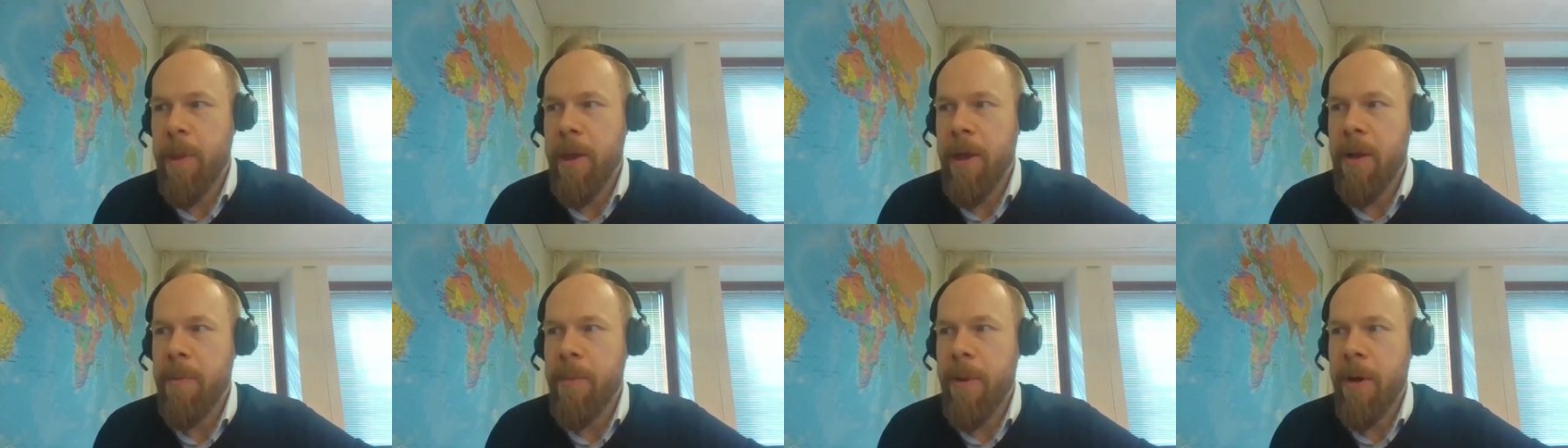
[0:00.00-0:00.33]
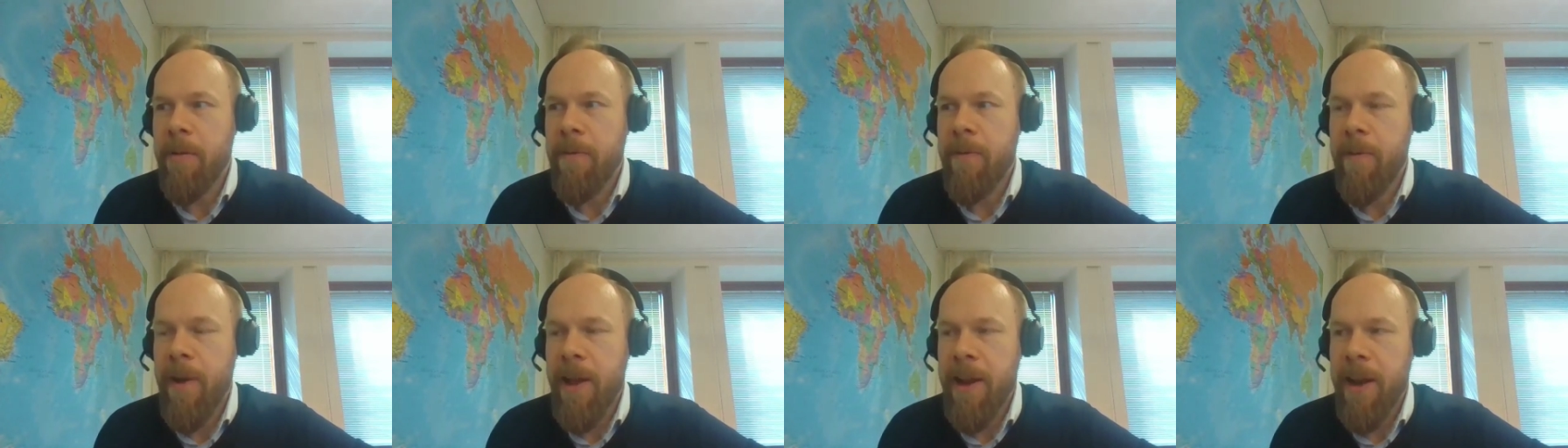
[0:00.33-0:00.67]
think
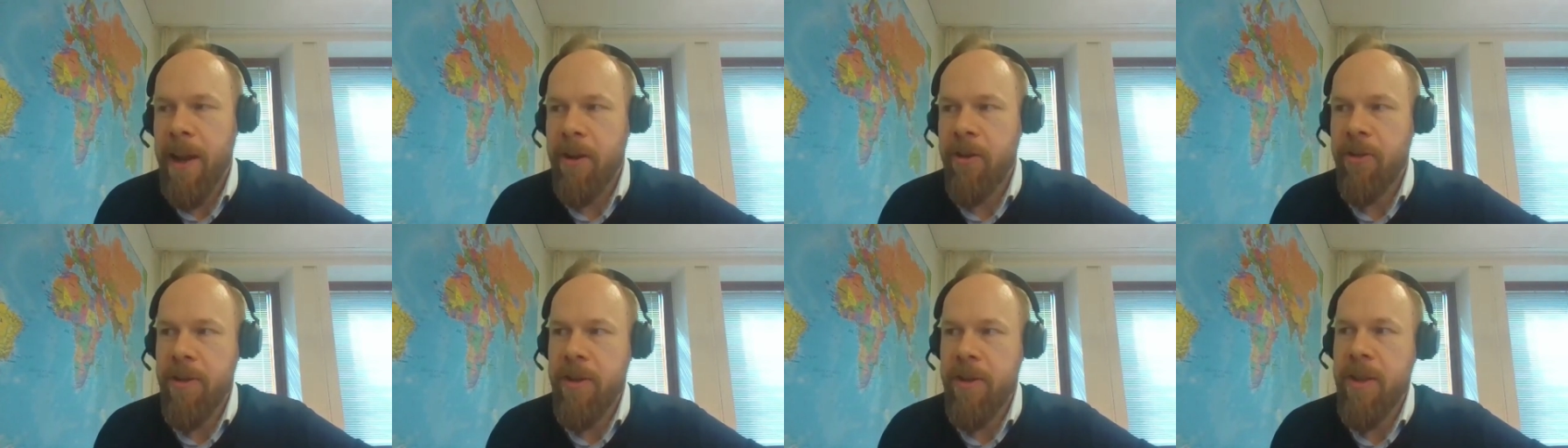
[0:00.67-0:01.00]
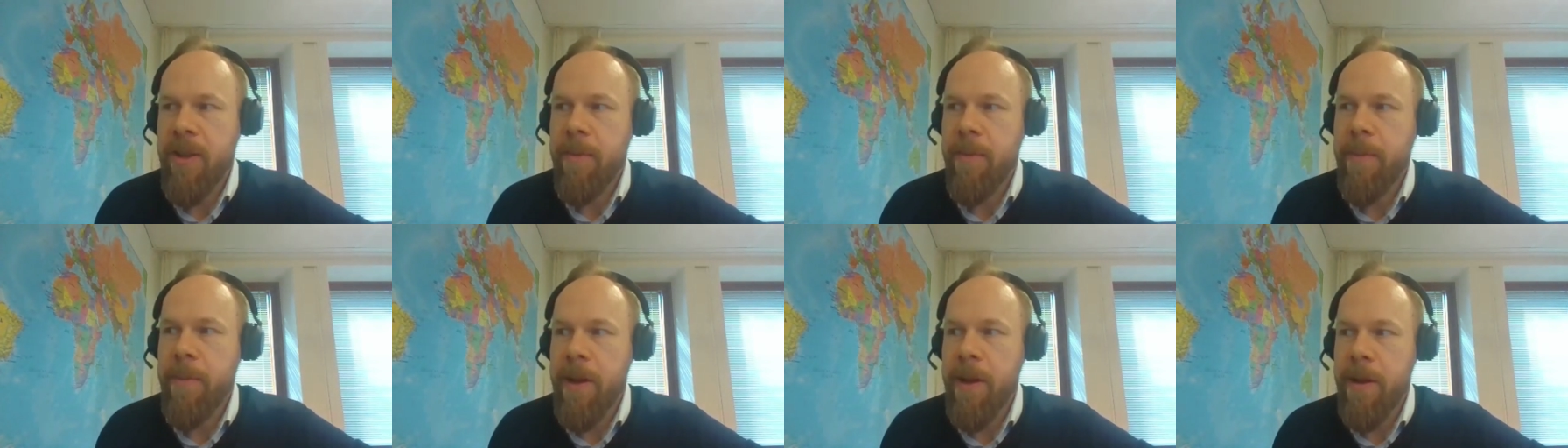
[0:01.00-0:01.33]
about financial
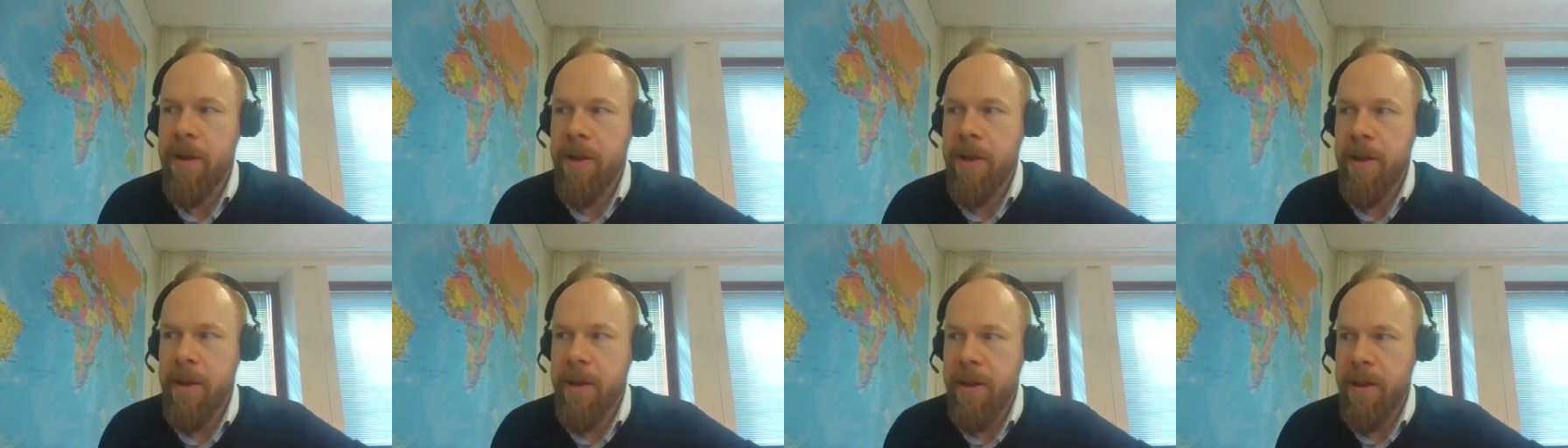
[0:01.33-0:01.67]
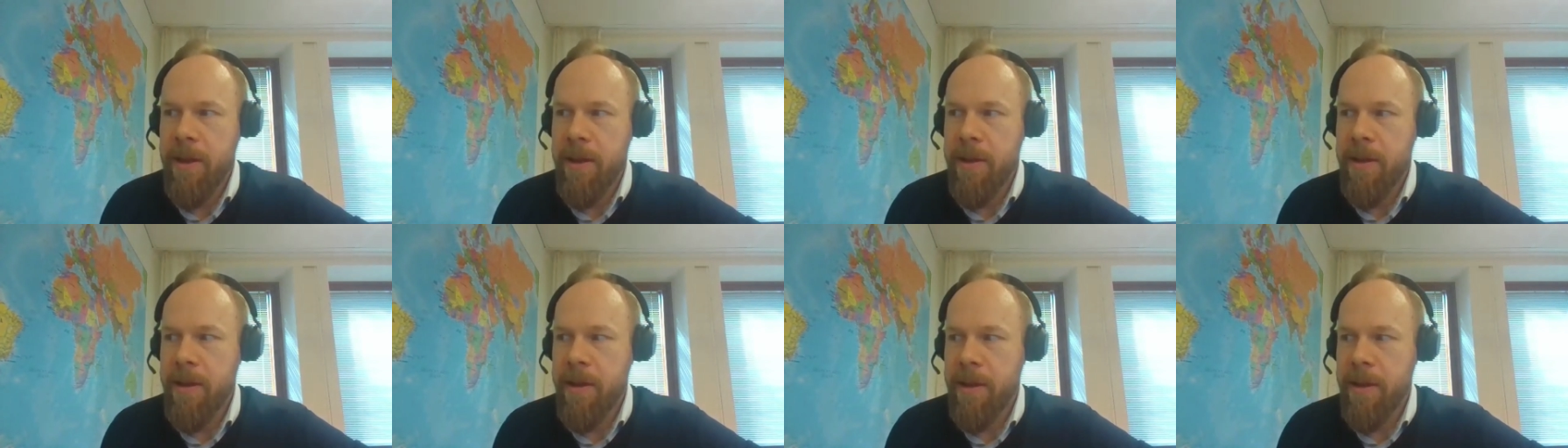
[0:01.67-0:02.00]

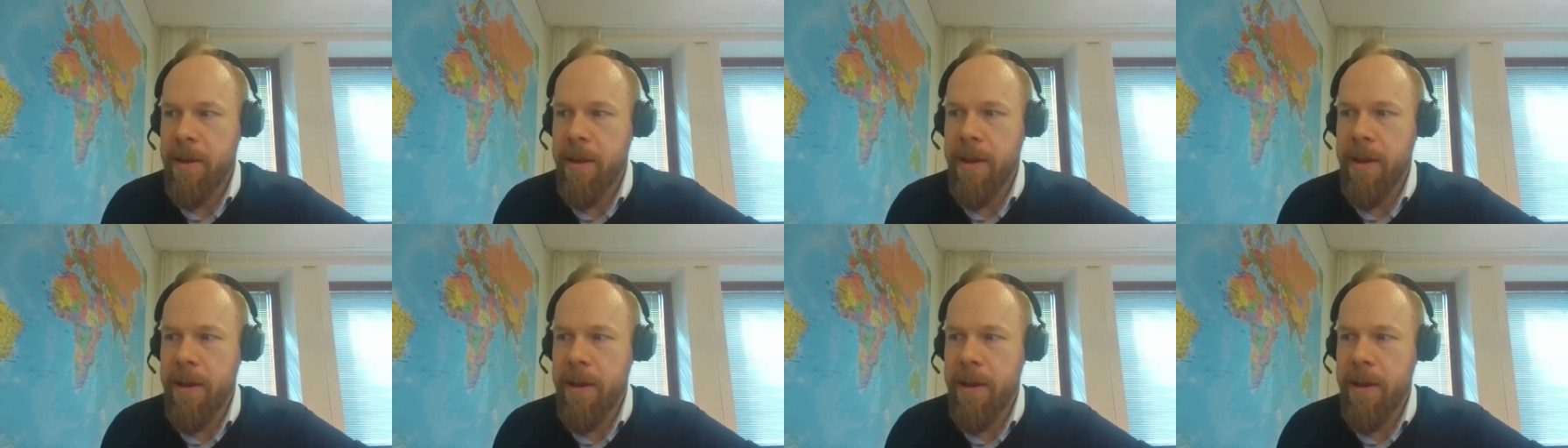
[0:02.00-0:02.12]
stability, the,